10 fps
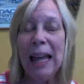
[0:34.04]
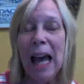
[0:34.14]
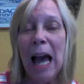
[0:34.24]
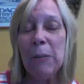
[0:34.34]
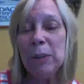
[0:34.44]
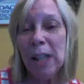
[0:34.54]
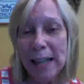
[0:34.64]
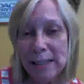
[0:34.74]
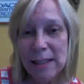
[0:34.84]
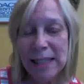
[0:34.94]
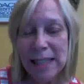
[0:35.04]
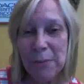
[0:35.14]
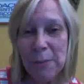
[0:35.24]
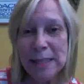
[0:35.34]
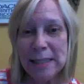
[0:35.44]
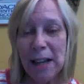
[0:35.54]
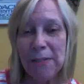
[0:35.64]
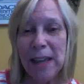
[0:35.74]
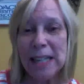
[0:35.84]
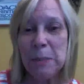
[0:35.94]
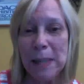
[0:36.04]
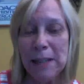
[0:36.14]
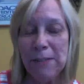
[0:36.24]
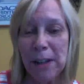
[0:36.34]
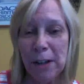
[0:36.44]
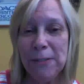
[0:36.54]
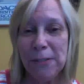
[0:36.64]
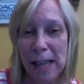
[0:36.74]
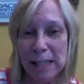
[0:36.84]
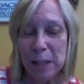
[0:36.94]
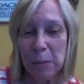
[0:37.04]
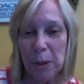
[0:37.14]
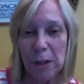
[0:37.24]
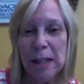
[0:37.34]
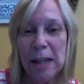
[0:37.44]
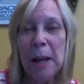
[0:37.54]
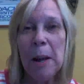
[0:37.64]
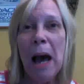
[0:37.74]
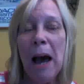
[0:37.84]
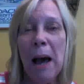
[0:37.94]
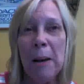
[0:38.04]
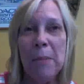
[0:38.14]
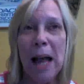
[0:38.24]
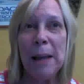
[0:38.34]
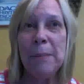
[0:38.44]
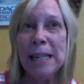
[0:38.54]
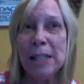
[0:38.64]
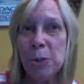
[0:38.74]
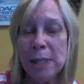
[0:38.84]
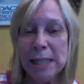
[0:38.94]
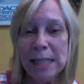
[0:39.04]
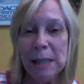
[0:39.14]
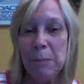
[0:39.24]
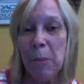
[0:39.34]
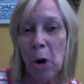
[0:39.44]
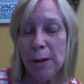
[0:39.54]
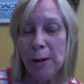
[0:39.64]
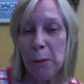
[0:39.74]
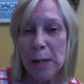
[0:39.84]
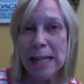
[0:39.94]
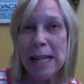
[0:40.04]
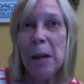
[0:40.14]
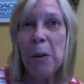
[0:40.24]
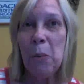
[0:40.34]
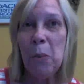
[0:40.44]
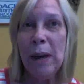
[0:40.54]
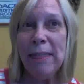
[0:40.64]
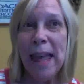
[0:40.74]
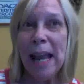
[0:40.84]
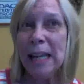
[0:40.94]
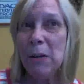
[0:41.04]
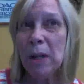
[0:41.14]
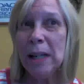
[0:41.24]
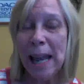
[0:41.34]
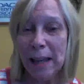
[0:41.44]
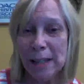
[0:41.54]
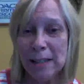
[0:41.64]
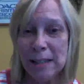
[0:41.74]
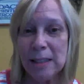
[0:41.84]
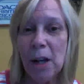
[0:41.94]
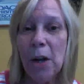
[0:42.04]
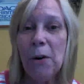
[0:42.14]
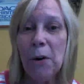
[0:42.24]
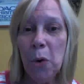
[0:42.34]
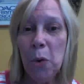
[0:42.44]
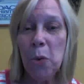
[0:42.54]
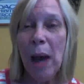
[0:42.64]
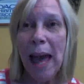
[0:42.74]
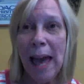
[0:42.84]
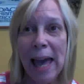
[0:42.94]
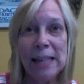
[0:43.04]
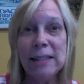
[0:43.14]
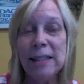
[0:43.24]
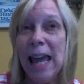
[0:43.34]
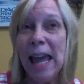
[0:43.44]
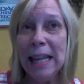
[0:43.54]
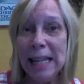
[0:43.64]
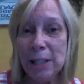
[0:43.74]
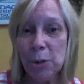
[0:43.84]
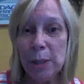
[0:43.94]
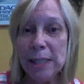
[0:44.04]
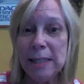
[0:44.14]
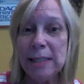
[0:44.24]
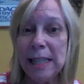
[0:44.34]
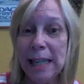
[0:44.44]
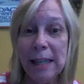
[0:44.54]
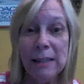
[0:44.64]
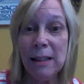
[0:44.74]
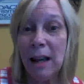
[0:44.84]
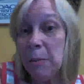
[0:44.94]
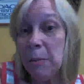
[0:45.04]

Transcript: I would like to think of myself as being very flexible. I'm interested in partnering with anyone else who has an interest in